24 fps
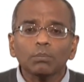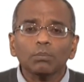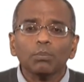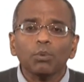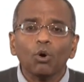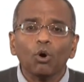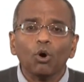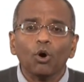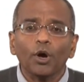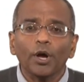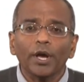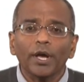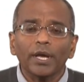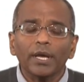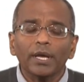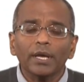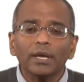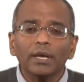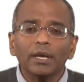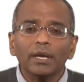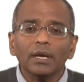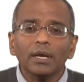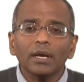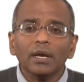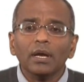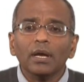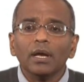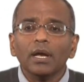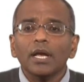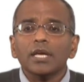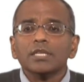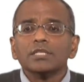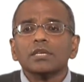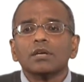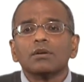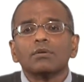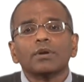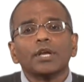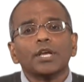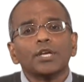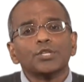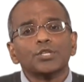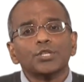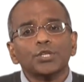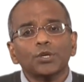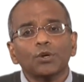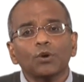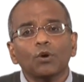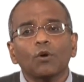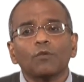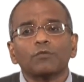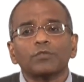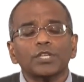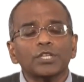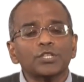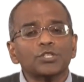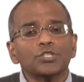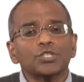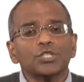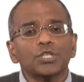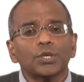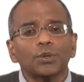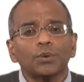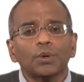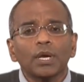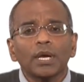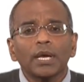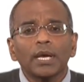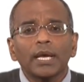boy, is the ratio of these 2.